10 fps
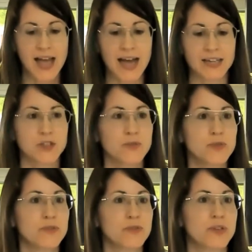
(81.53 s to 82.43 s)
As you
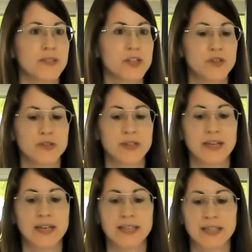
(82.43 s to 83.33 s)
know,
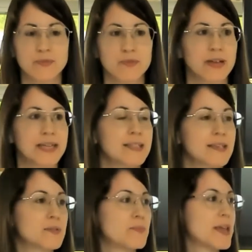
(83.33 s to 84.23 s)
traditional
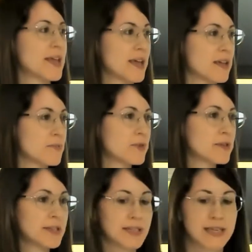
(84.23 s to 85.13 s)
individualistic
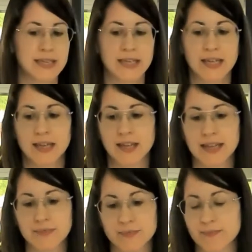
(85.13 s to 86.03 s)
behaviors,
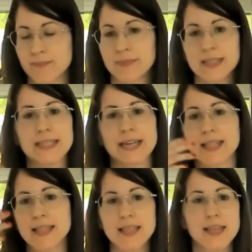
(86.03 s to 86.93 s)
this
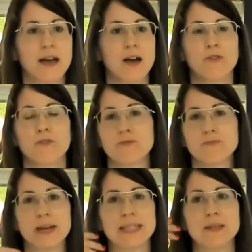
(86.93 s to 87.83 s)
idea of
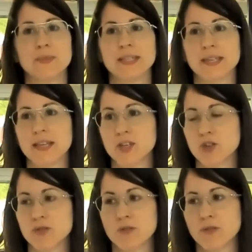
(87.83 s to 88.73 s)

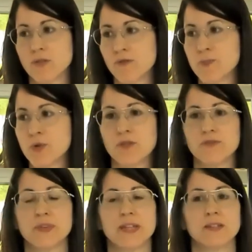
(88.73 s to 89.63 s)
maximization of
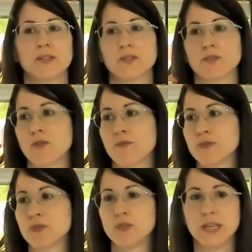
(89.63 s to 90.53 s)
profits, of
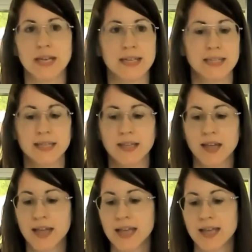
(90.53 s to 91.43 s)

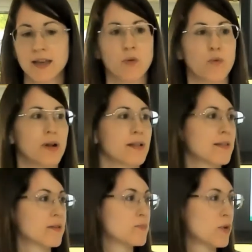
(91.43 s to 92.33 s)
utility,
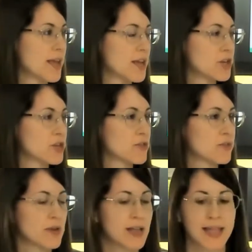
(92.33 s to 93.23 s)
wealth accumulation,